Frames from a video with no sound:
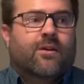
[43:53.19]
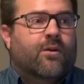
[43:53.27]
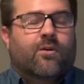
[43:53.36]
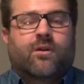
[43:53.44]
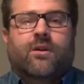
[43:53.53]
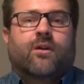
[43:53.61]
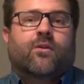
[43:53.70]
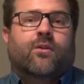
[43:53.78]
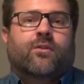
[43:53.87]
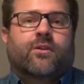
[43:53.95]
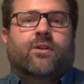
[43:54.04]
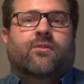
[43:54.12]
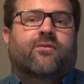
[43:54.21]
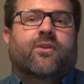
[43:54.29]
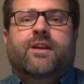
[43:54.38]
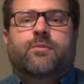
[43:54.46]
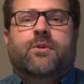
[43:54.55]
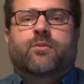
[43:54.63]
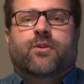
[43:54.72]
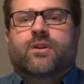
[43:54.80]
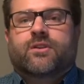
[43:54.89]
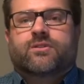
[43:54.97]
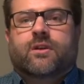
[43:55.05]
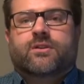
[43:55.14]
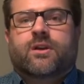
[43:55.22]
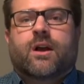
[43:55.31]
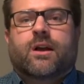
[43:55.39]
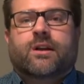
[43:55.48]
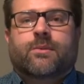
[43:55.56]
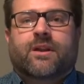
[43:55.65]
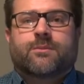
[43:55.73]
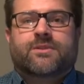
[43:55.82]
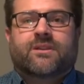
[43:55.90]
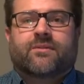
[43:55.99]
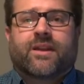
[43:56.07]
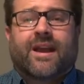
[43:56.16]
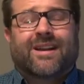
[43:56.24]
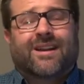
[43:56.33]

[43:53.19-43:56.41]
Or they're afraid people are going to start talking about them and stuff like that.